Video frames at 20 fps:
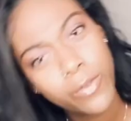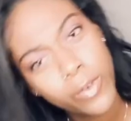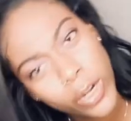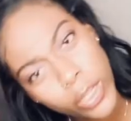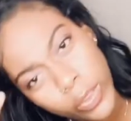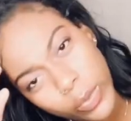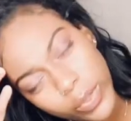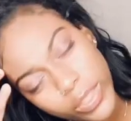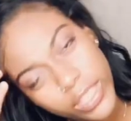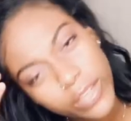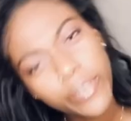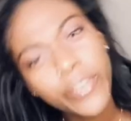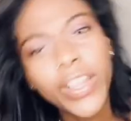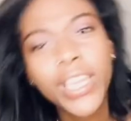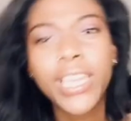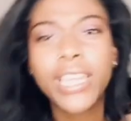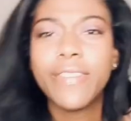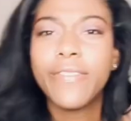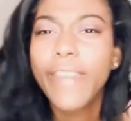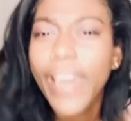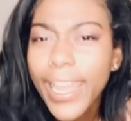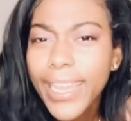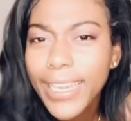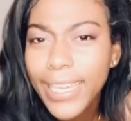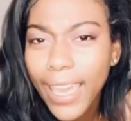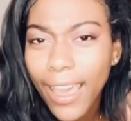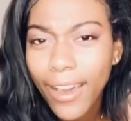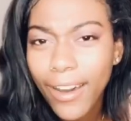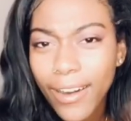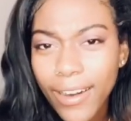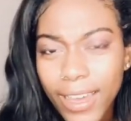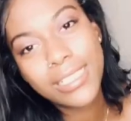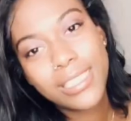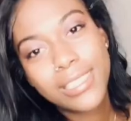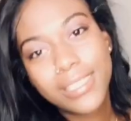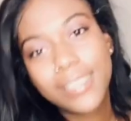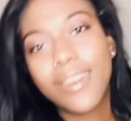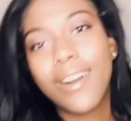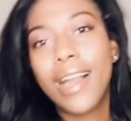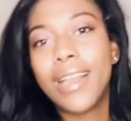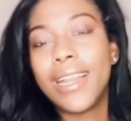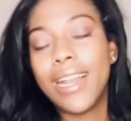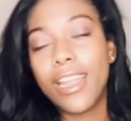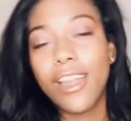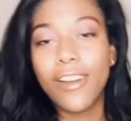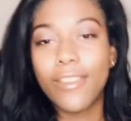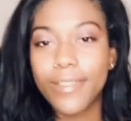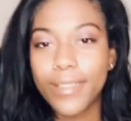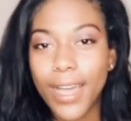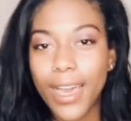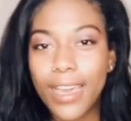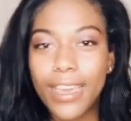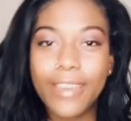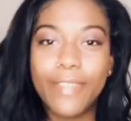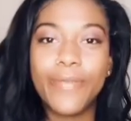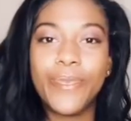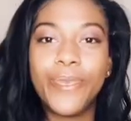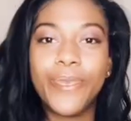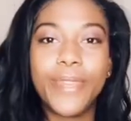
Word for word: forth with the freaking Fed account. So I got off live.